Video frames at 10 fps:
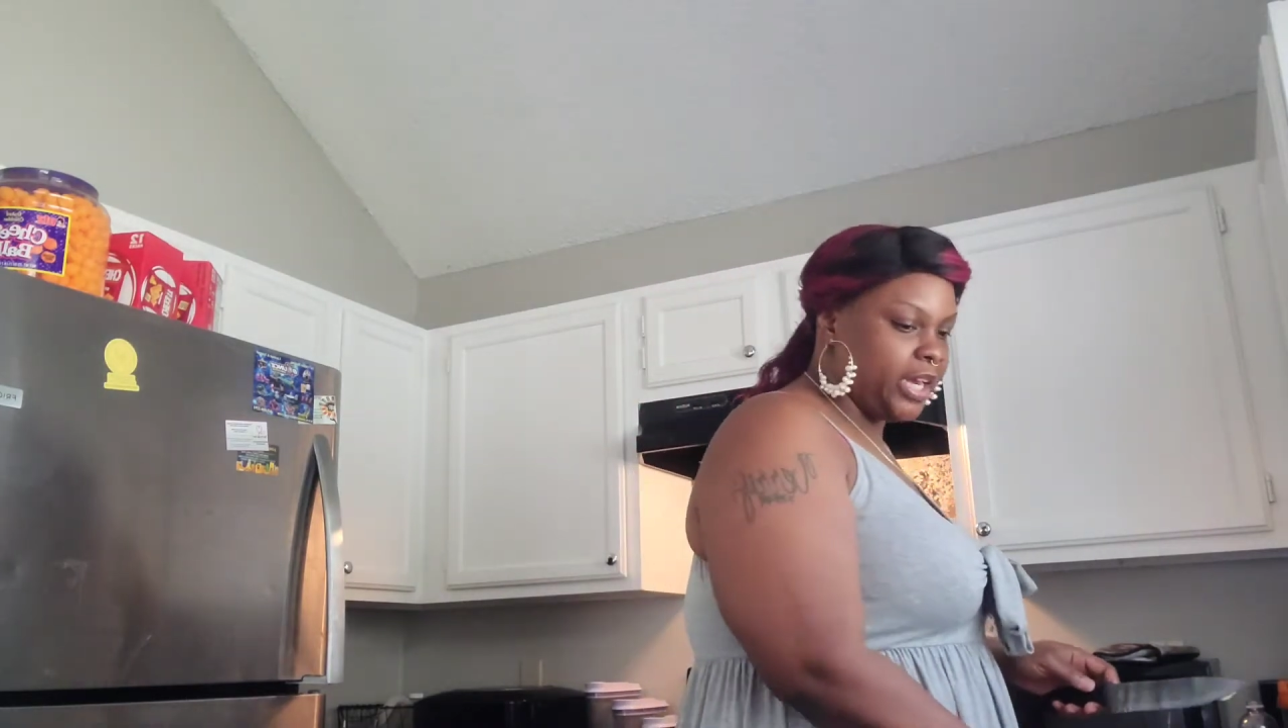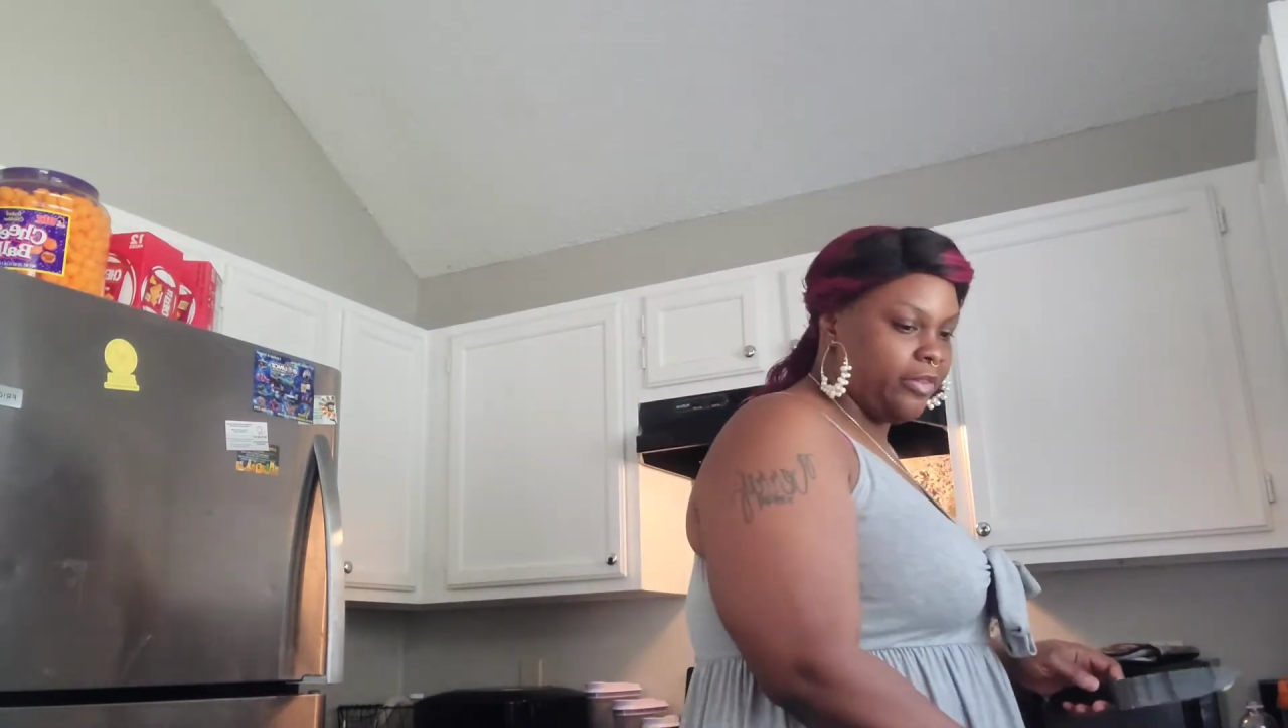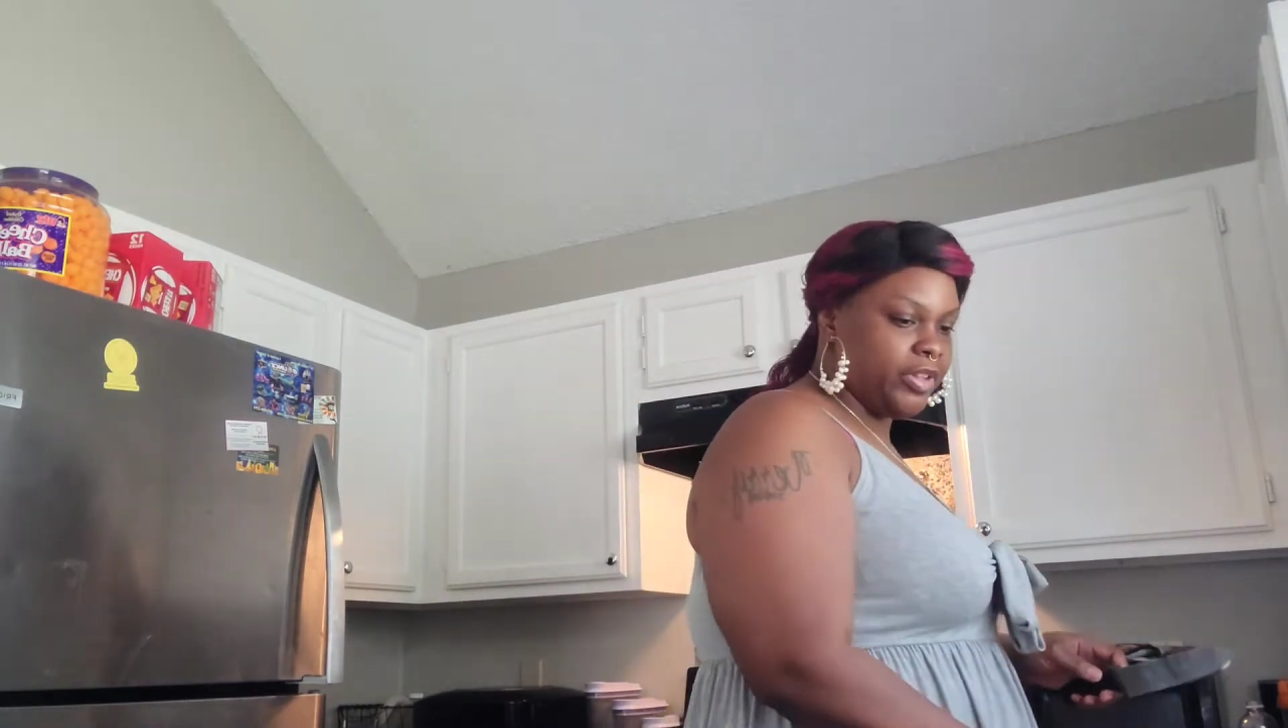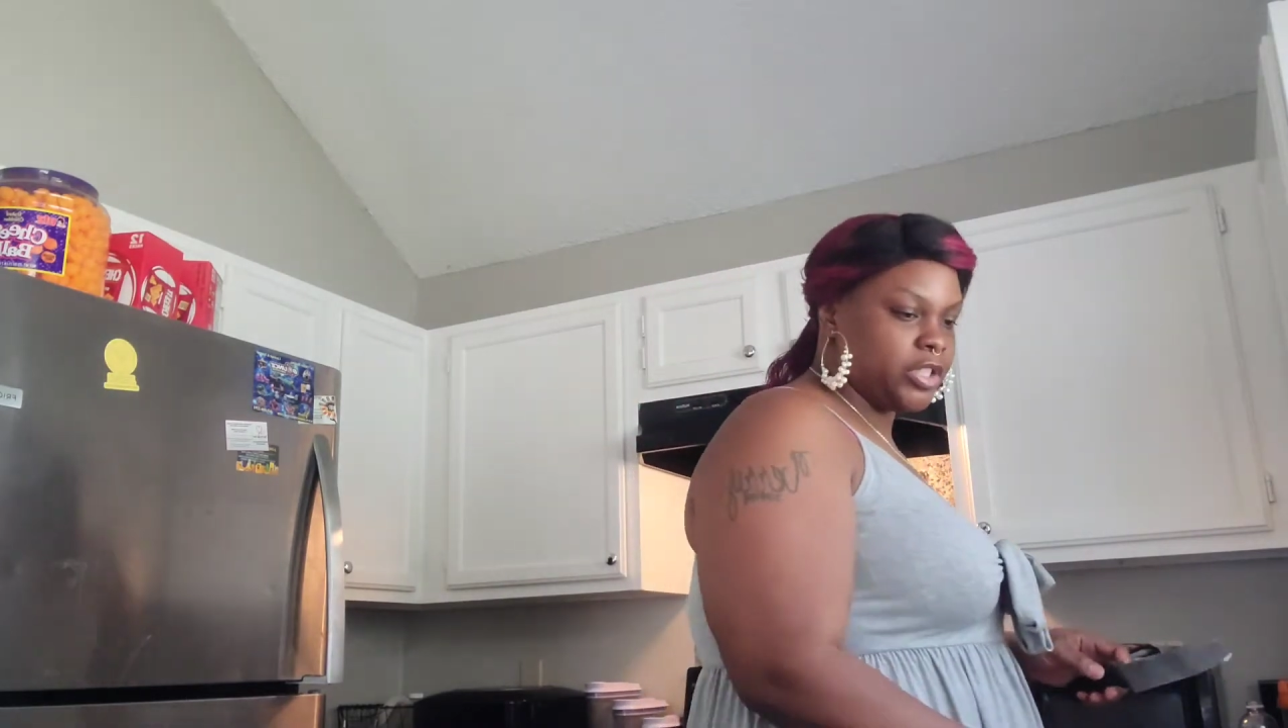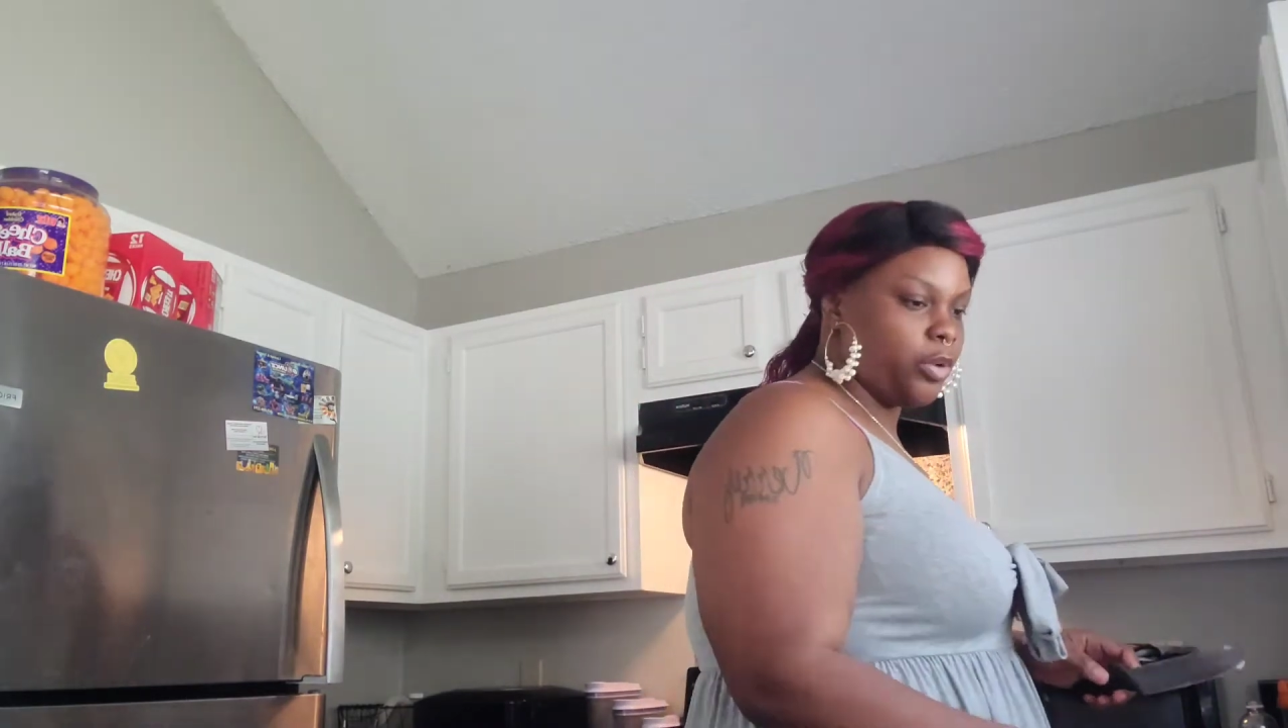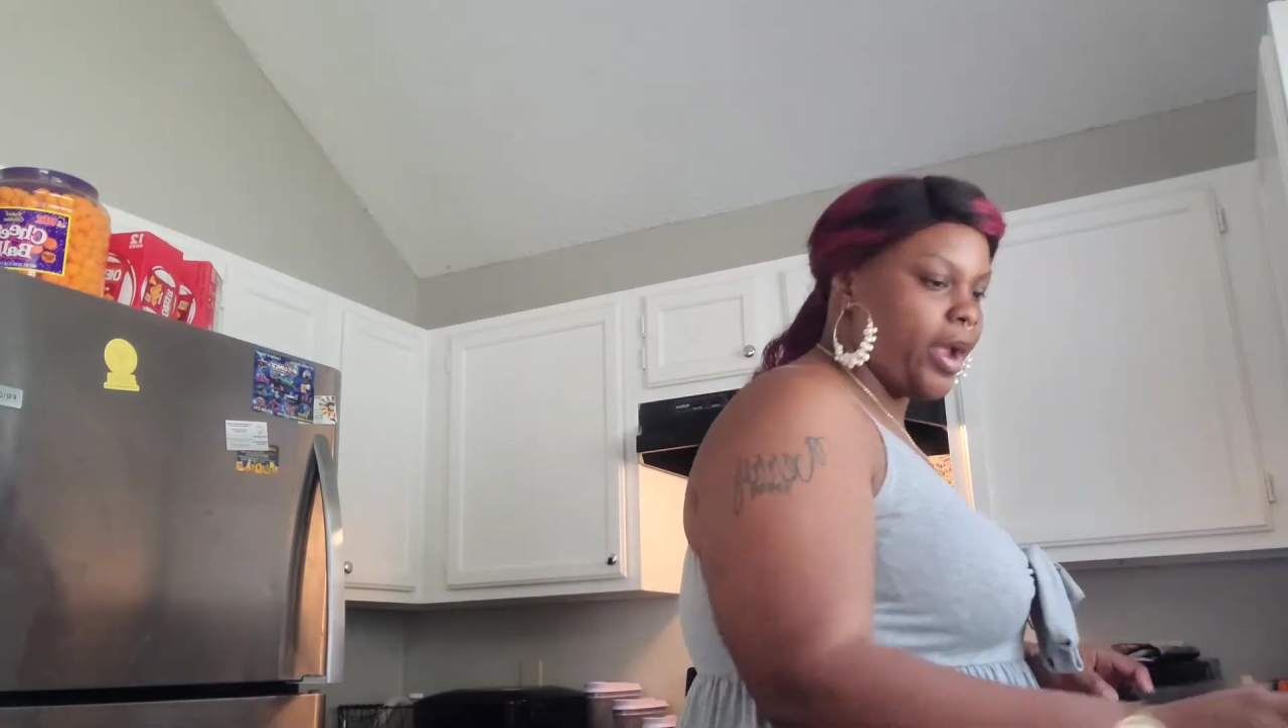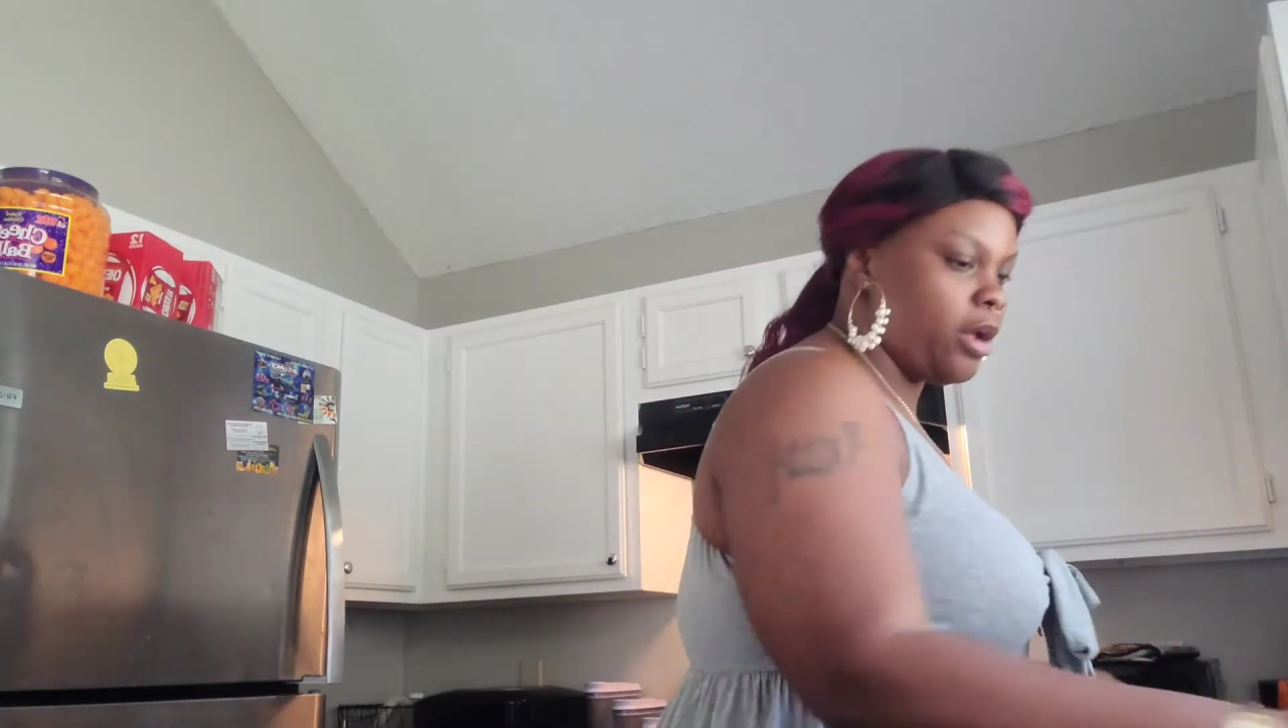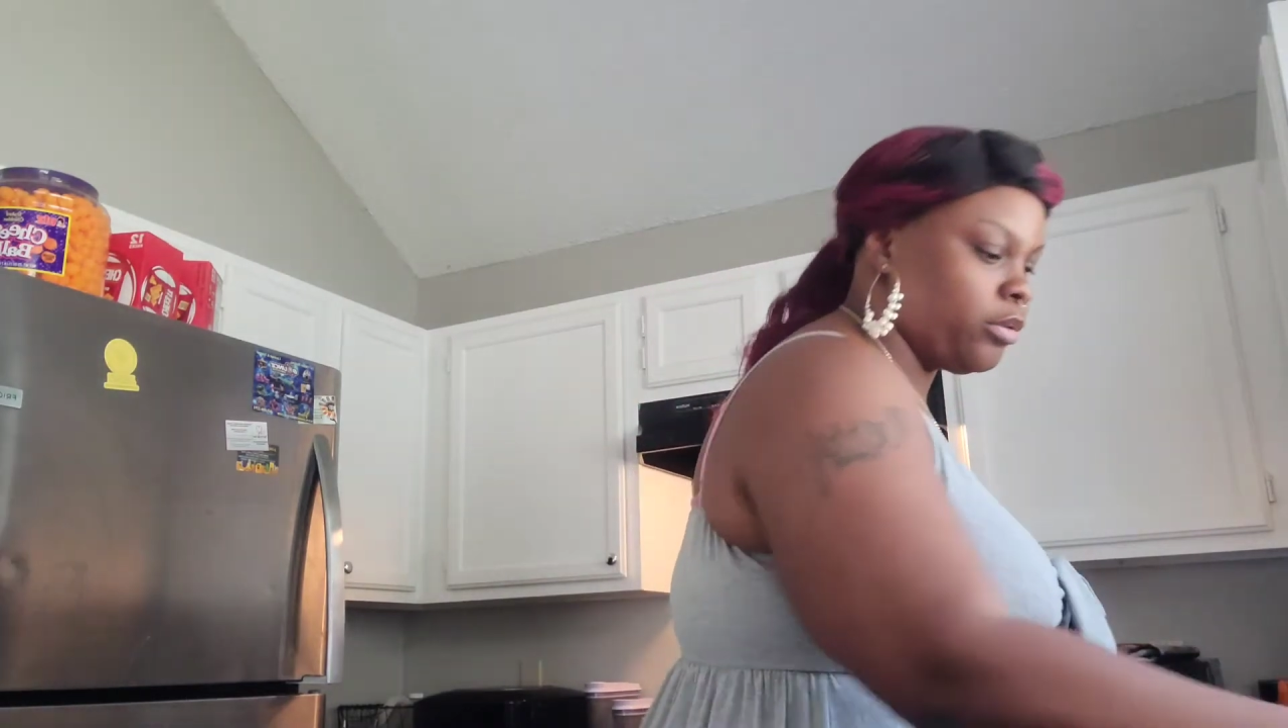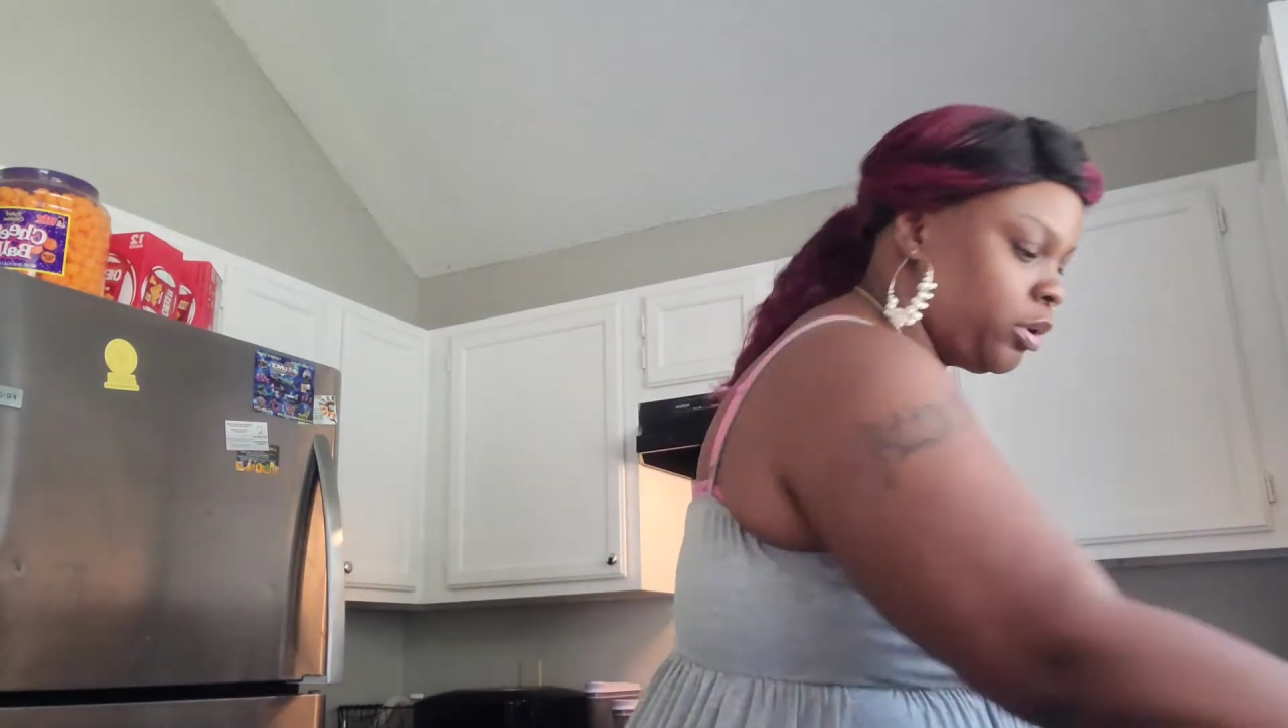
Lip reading: of this 3-pound